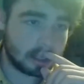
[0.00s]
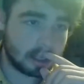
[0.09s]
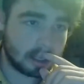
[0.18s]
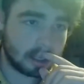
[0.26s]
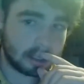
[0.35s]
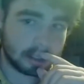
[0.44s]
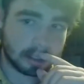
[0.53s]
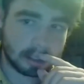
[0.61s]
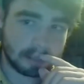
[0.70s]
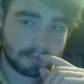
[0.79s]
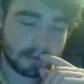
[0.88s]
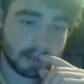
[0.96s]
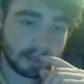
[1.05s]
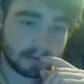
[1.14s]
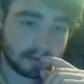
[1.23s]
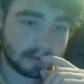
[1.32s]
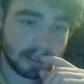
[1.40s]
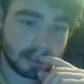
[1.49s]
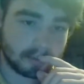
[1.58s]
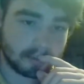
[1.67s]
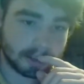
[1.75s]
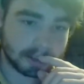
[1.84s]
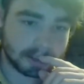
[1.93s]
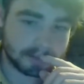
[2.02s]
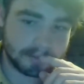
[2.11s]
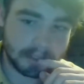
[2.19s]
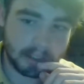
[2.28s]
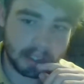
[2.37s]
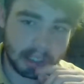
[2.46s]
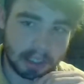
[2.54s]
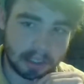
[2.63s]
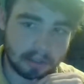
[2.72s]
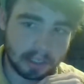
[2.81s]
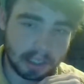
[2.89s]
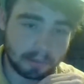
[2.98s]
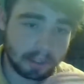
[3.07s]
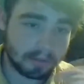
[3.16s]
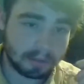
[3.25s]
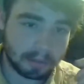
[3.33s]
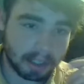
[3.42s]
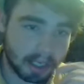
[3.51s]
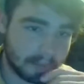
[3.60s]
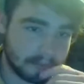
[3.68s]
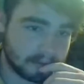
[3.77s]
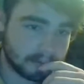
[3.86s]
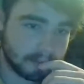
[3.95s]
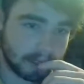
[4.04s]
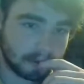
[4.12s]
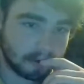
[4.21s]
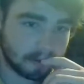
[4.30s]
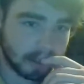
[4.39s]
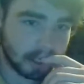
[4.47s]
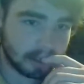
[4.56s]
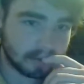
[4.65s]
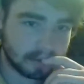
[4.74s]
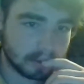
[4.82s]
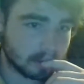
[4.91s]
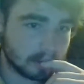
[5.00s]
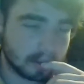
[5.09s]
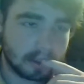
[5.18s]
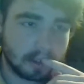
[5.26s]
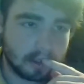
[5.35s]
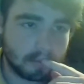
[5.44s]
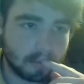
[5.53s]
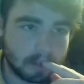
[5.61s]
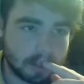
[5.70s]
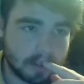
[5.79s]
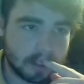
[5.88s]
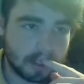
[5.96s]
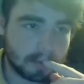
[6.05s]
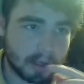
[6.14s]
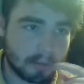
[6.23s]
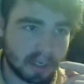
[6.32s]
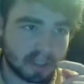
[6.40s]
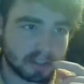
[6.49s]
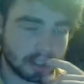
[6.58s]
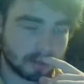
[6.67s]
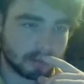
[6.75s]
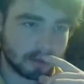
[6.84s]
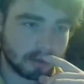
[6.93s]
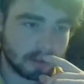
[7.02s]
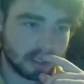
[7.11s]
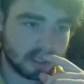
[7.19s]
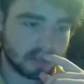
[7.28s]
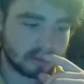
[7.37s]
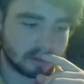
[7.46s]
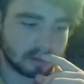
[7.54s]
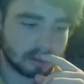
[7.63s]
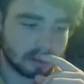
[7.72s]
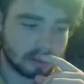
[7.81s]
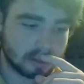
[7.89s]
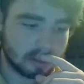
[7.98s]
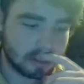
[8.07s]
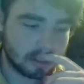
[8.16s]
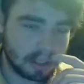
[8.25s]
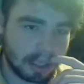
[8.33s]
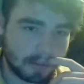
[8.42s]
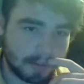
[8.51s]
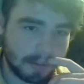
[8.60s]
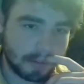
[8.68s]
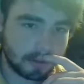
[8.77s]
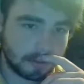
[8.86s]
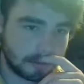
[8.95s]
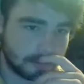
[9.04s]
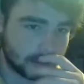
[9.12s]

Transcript: if you guys decide to watch this video at a later time, leave some comments about your thoughts and what you think about what I shared with you guys. And I don't know, maybe I'll do this